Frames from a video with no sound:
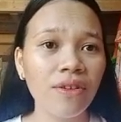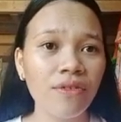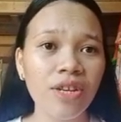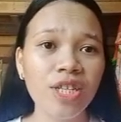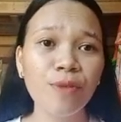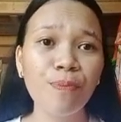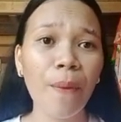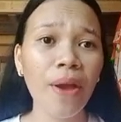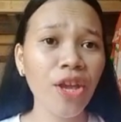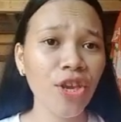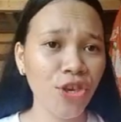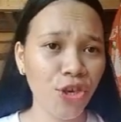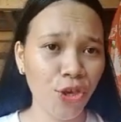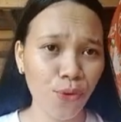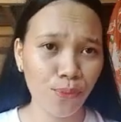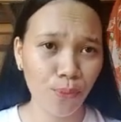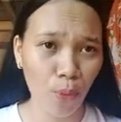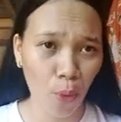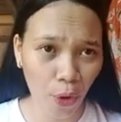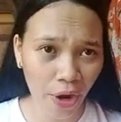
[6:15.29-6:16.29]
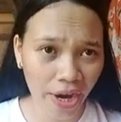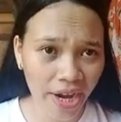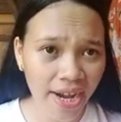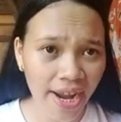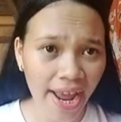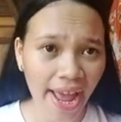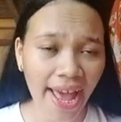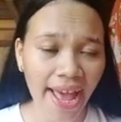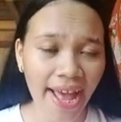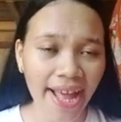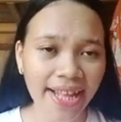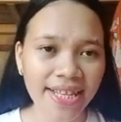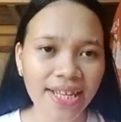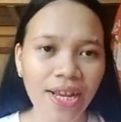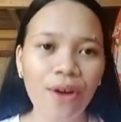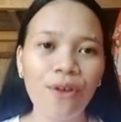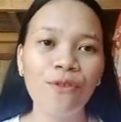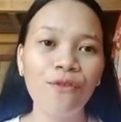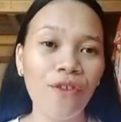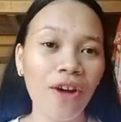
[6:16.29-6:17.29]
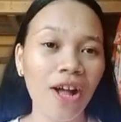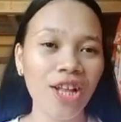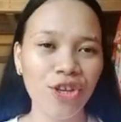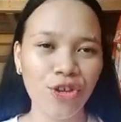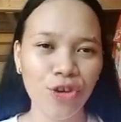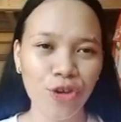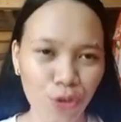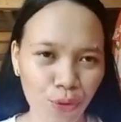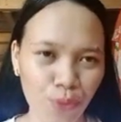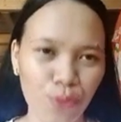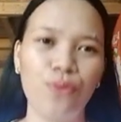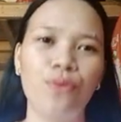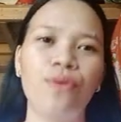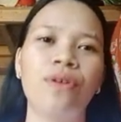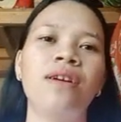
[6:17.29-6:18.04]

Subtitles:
respect you more and value you.